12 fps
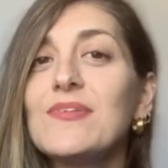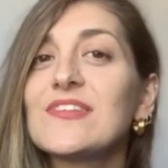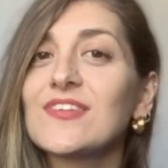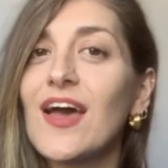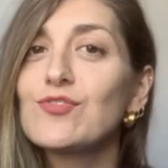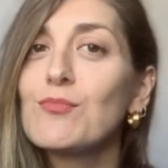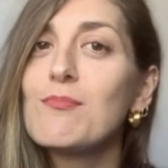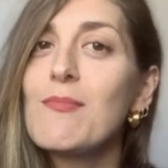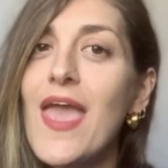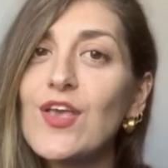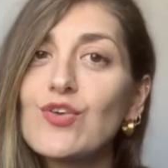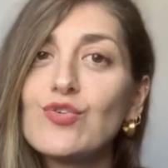try to
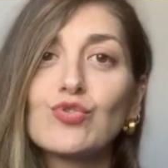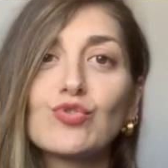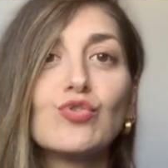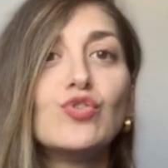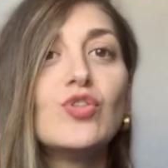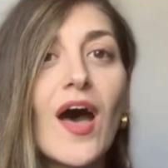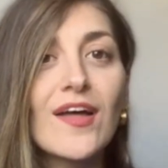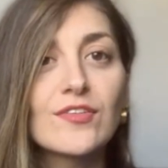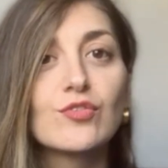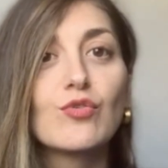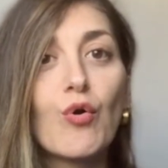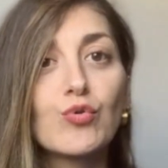make you to
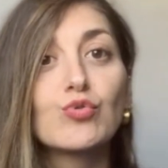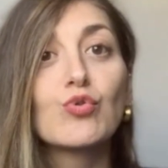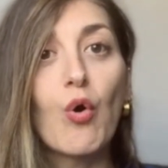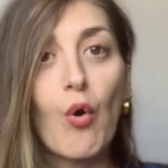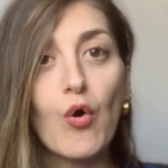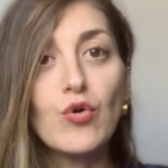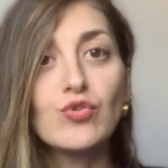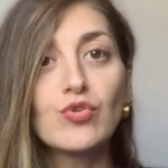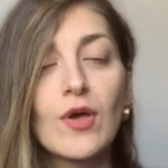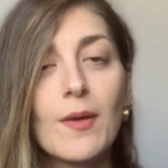not go to court,